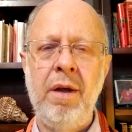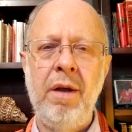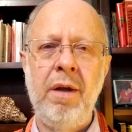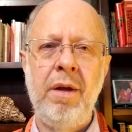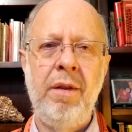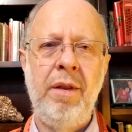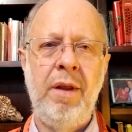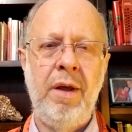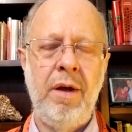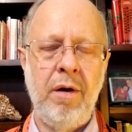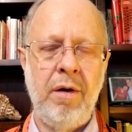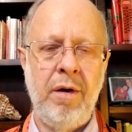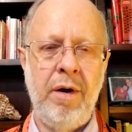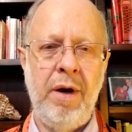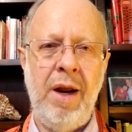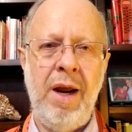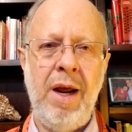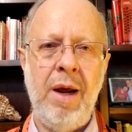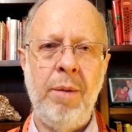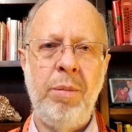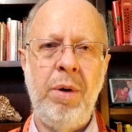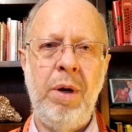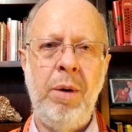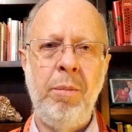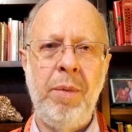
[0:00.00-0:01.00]
The
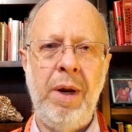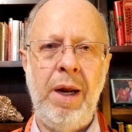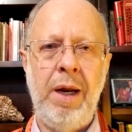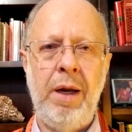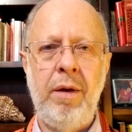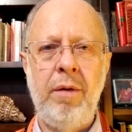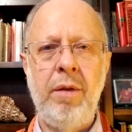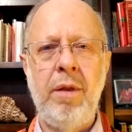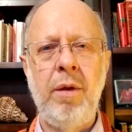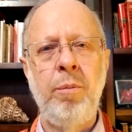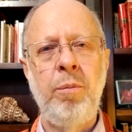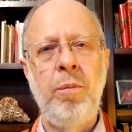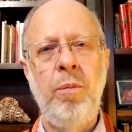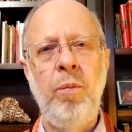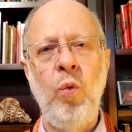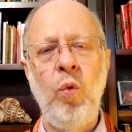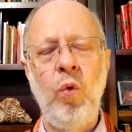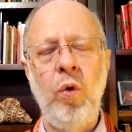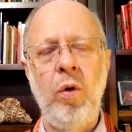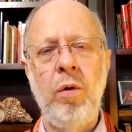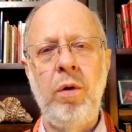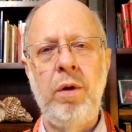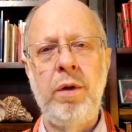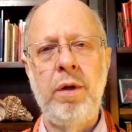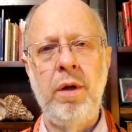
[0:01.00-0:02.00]
unhappy make the
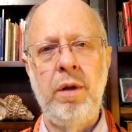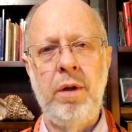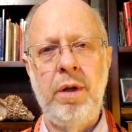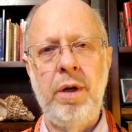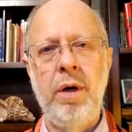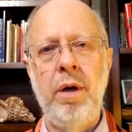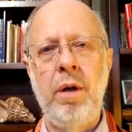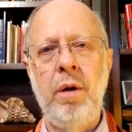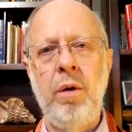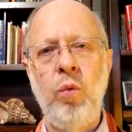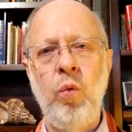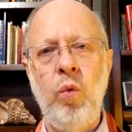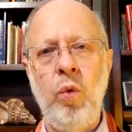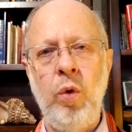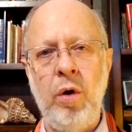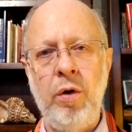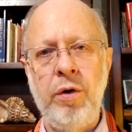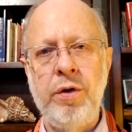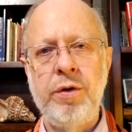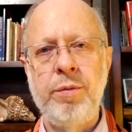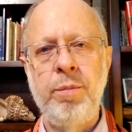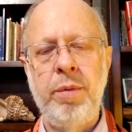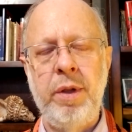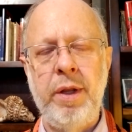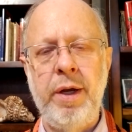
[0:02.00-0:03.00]
world a little worse
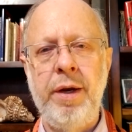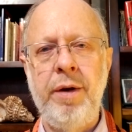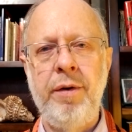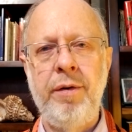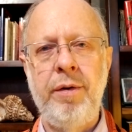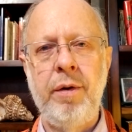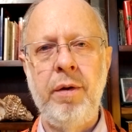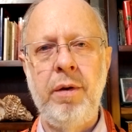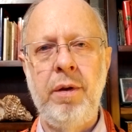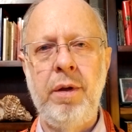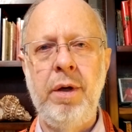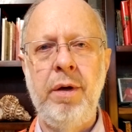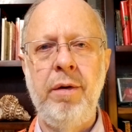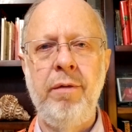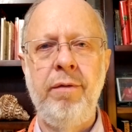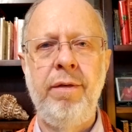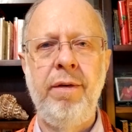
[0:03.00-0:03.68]
place to live.